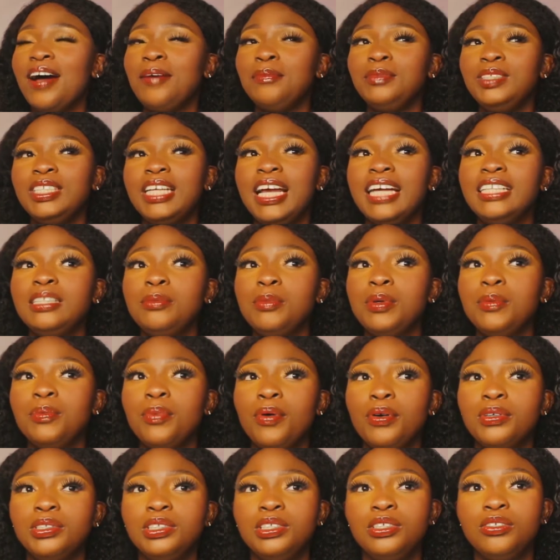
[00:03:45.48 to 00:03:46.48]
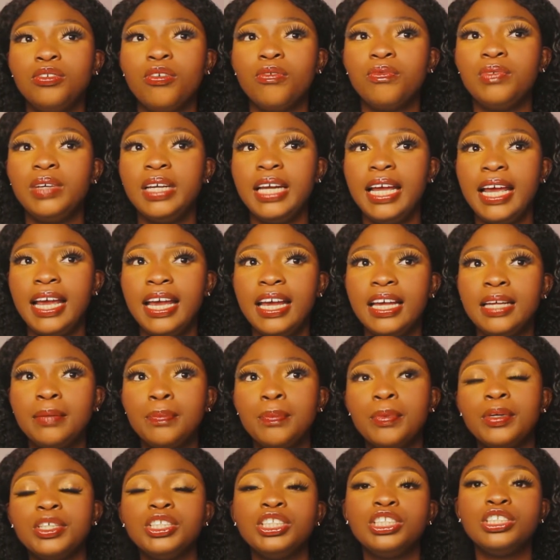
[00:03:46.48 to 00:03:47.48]
She hasn't been posting of
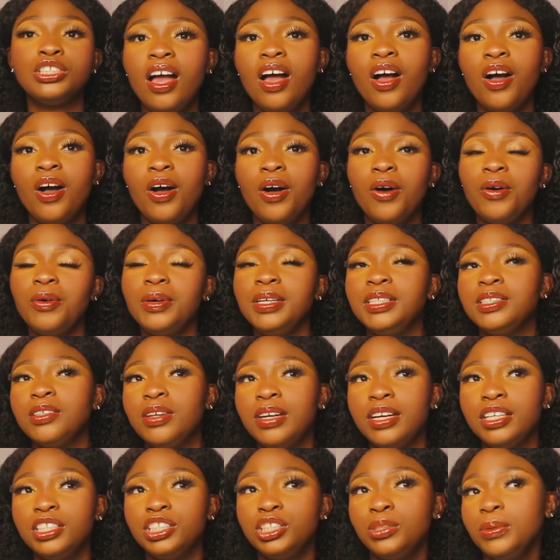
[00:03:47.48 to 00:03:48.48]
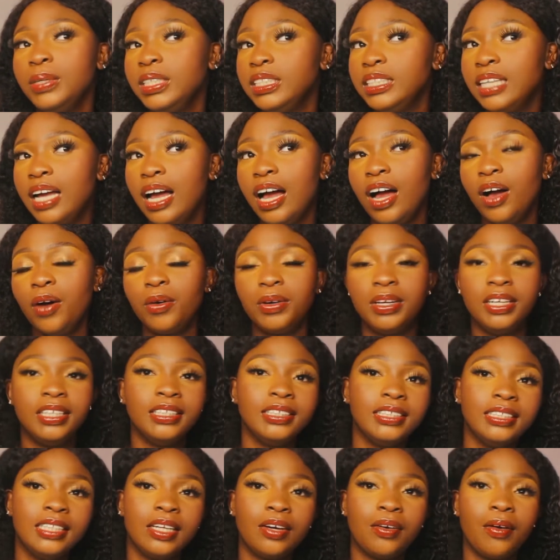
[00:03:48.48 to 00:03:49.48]
late, but she's always on the Twitter or
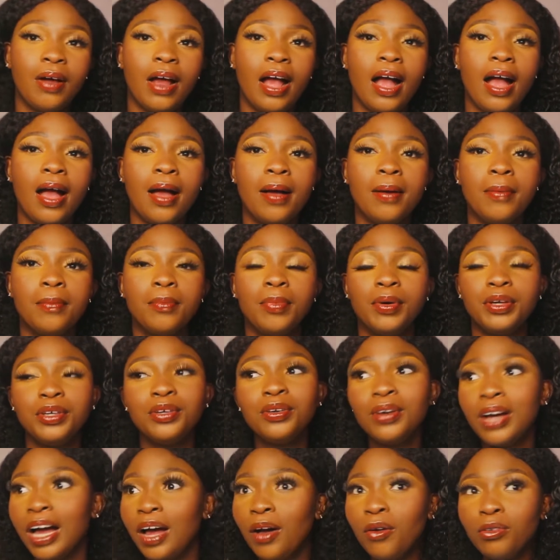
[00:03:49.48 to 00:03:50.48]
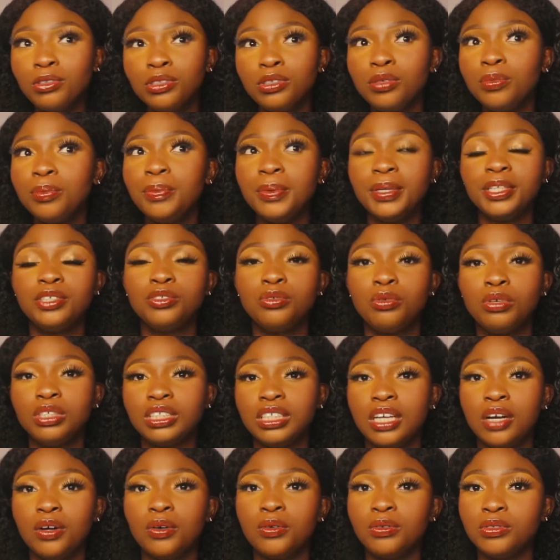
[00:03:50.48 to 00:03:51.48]
Instagram. But you can also binge
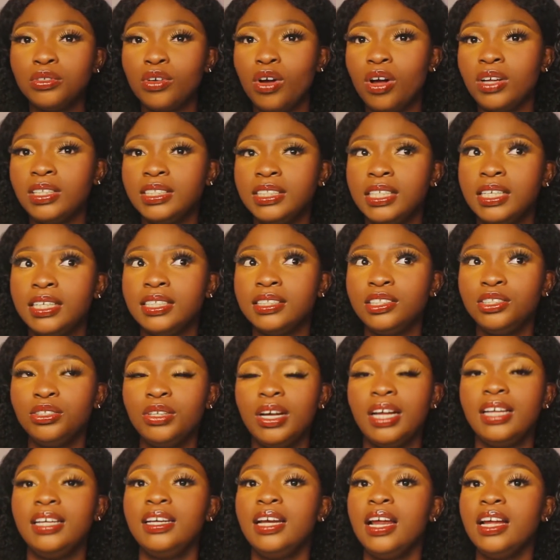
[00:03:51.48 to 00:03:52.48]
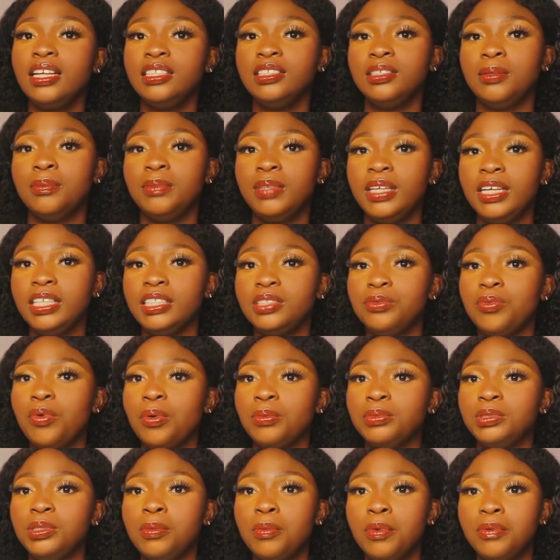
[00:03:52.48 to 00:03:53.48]
watch her old content. You can learn some things
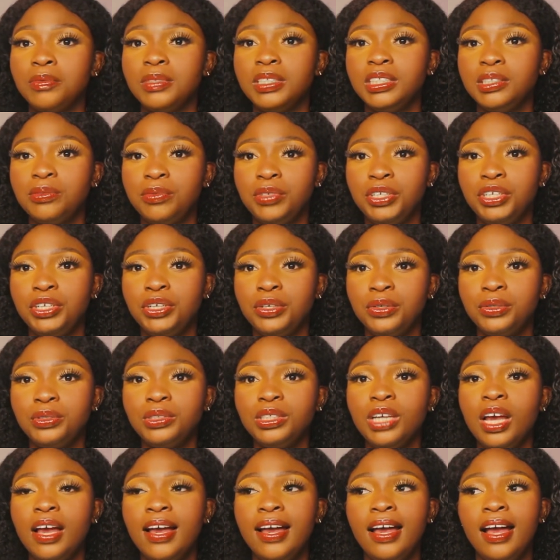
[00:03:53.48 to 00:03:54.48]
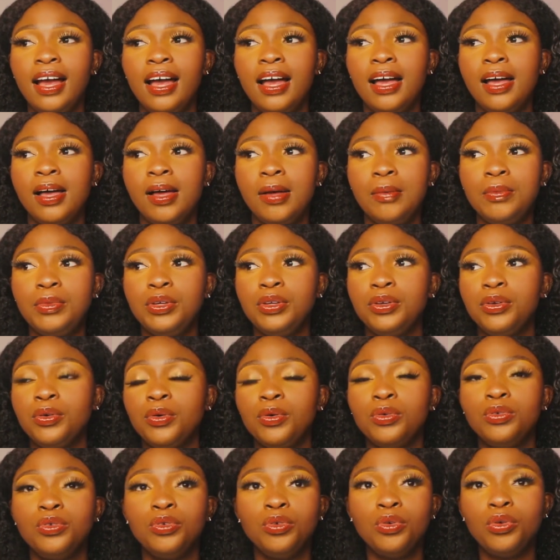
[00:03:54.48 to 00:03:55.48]
from some of these videos. You
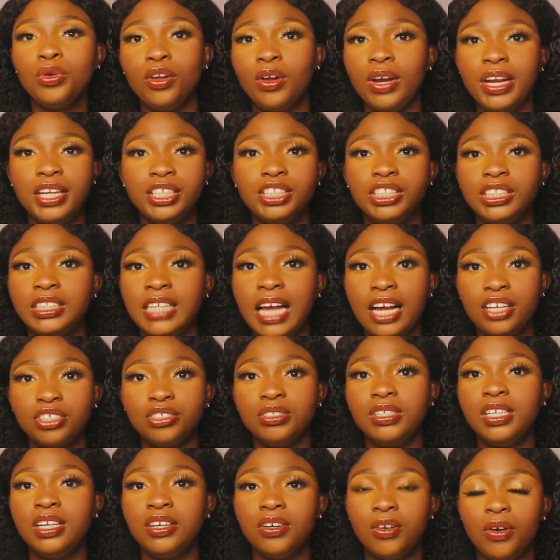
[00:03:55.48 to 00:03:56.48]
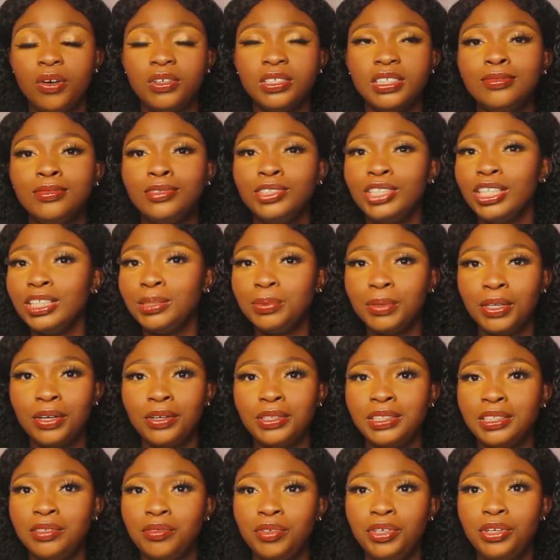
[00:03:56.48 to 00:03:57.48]
know, no knowledge is actually lost. Just
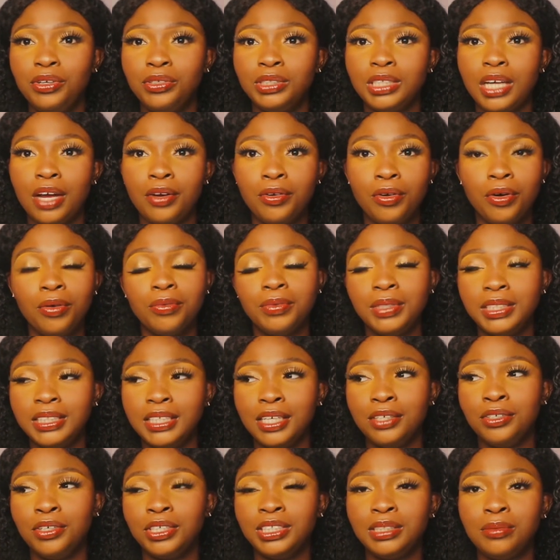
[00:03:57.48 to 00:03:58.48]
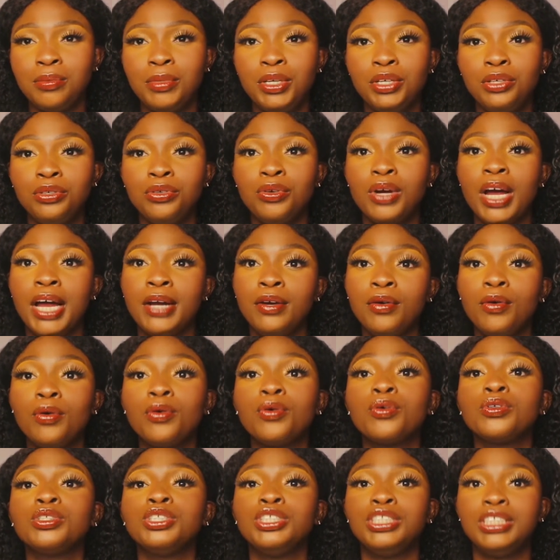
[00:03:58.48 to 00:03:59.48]
because the videos are not recent doesn't mean you
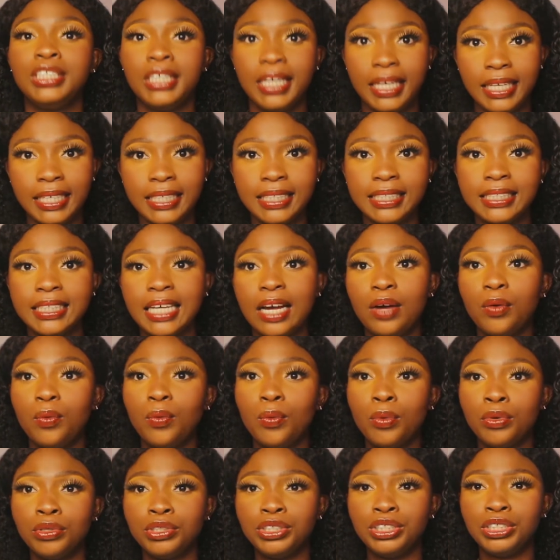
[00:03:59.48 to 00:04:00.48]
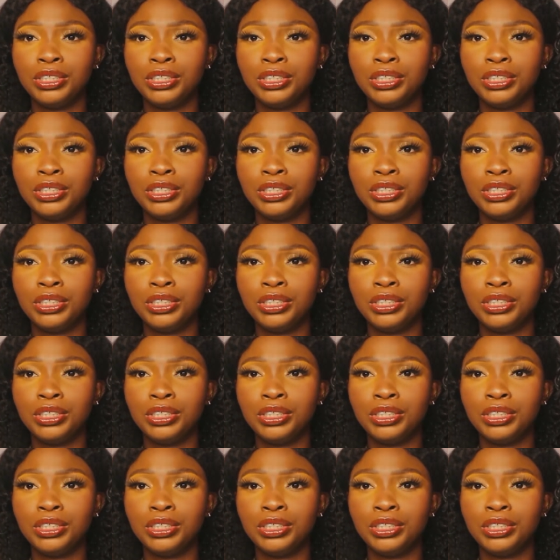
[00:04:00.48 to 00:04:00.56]
cannot check it and watch